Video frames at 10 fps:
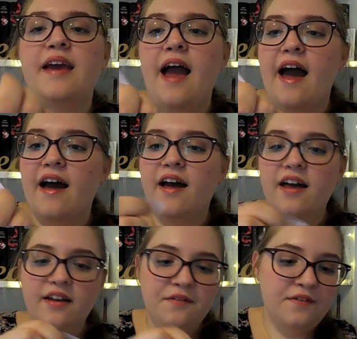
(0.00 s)
we
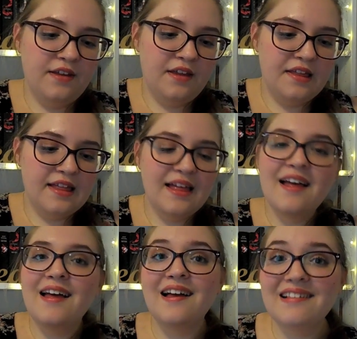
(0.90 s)
have
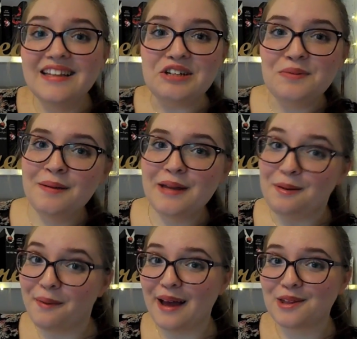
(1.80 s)
Little
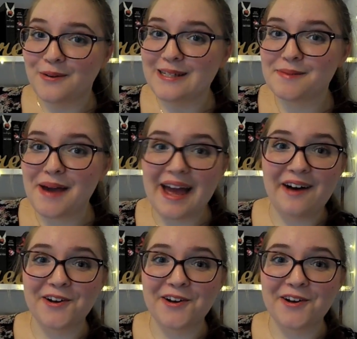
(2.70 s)
Women by Louisa May